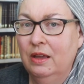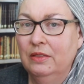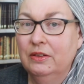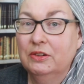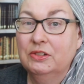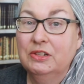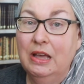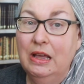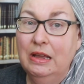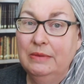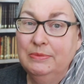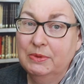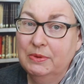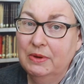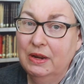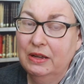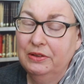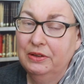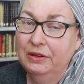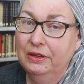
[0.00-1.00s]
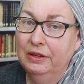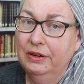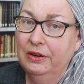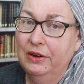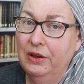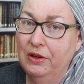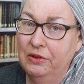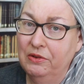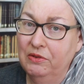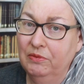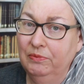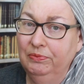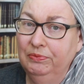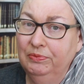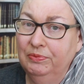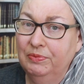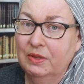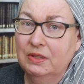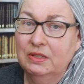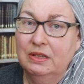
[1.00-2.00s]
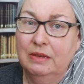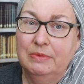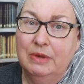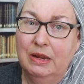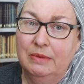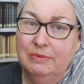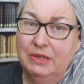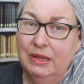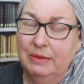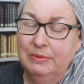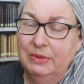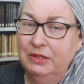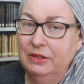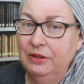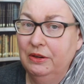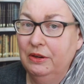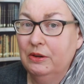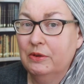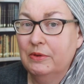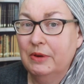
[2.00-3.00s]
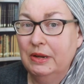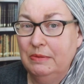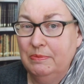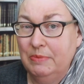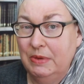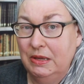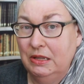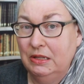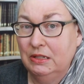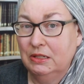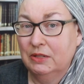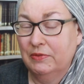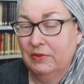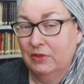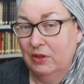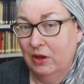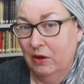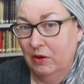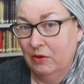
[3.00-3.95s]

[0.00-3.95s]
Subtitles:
There are times when I cook it at home, sometimes substituting green beans for the